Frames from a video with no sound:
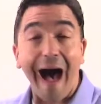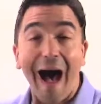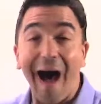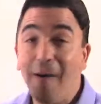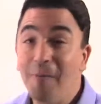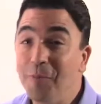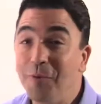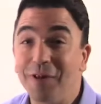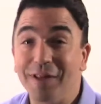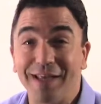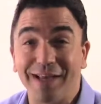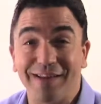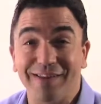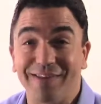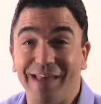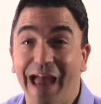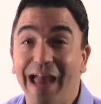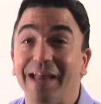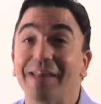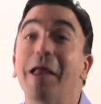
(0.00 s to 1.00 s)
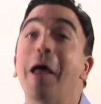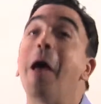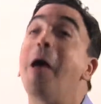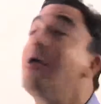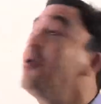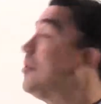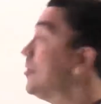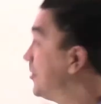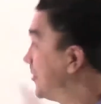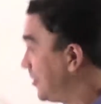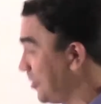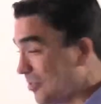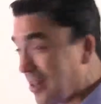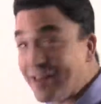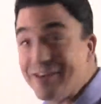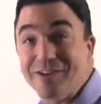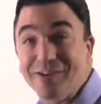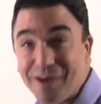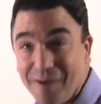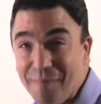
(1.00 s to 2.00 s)
I'm really excited, so
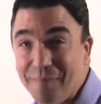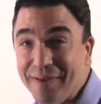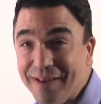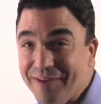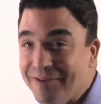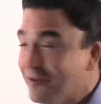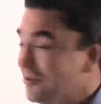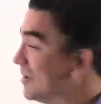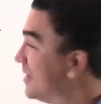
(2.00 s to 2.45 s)
let's jump into